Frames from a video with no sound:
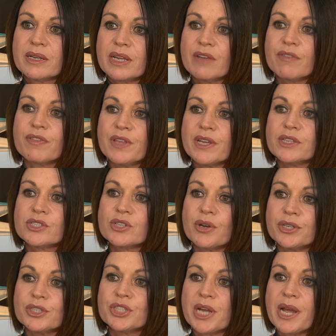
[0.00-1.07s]
if things
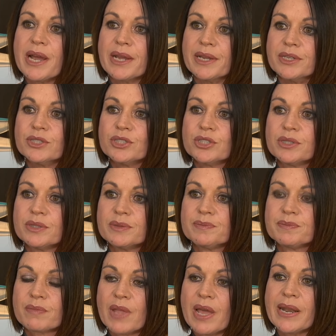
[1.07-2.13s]
don't change
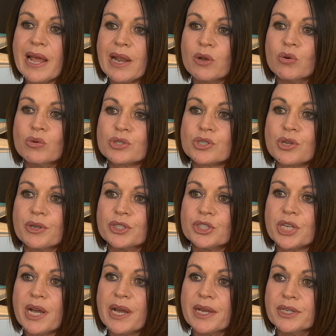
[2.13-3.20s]
and our laws don't
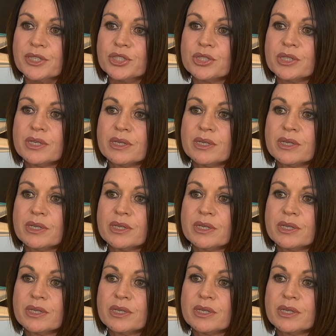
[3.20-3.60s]
change,